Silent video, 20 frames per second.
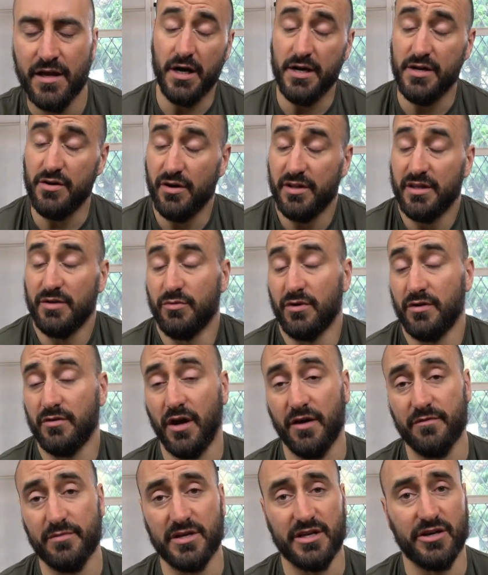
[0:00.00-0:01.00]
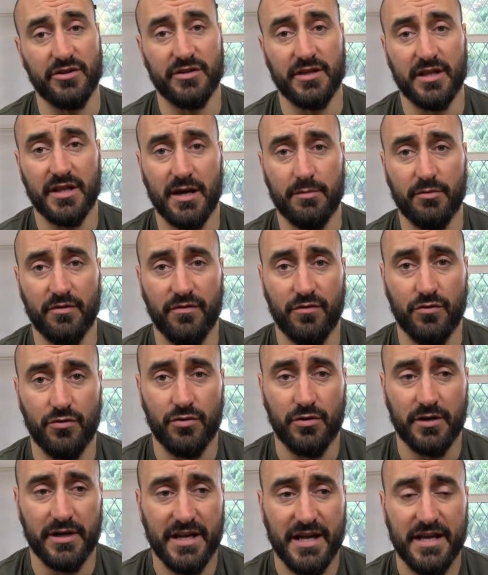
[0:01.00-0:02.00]
I think I've been guilty of that
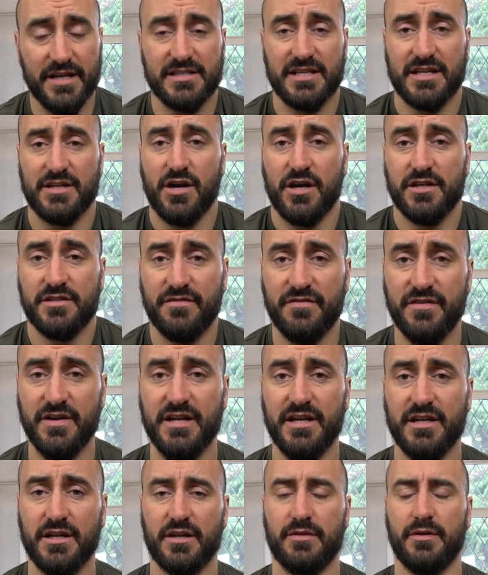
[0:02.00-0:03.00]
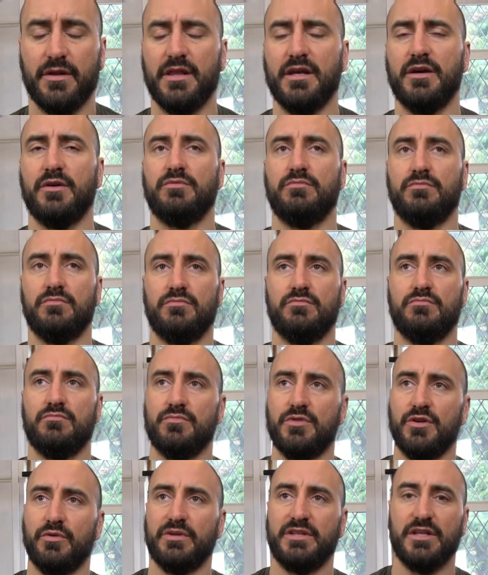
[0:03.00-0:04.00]
before, and it is a nice feeling. I think
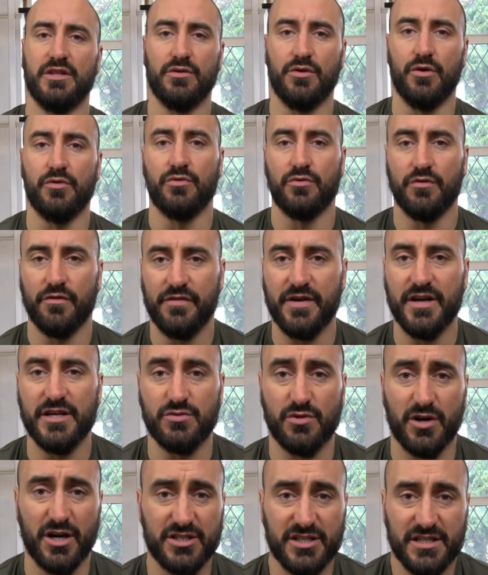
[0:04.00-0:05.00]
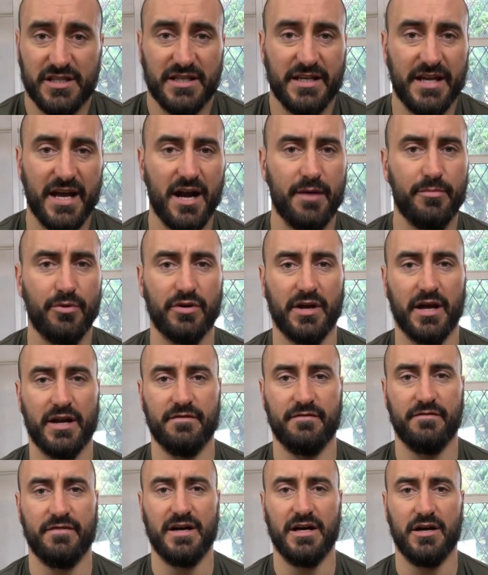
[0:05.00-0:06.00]
I did go through a phase where I actually didn't care about
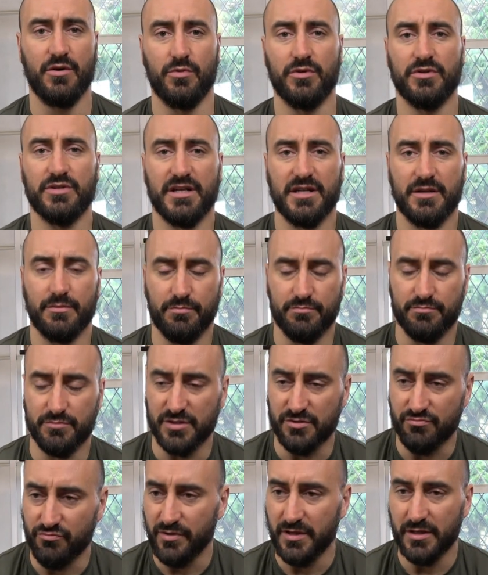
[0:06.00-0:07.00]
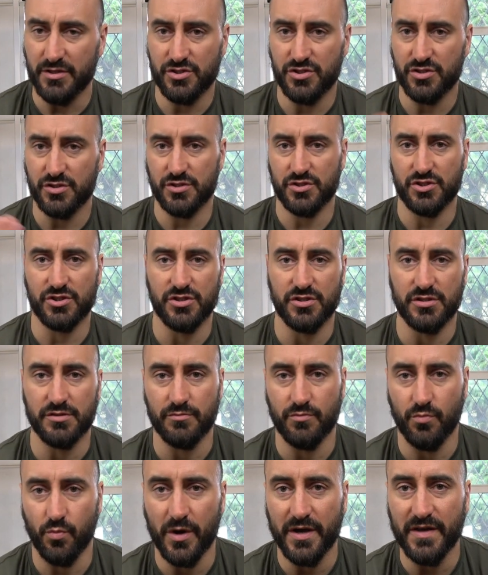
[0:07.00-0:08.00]
getting fat. I wanted to just reach a
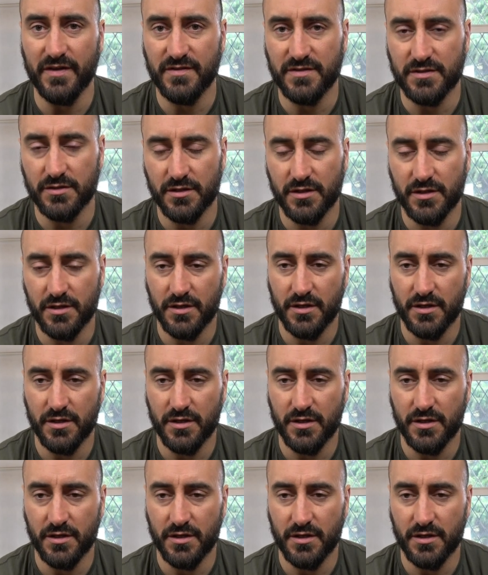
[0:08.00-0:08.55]
certain weight.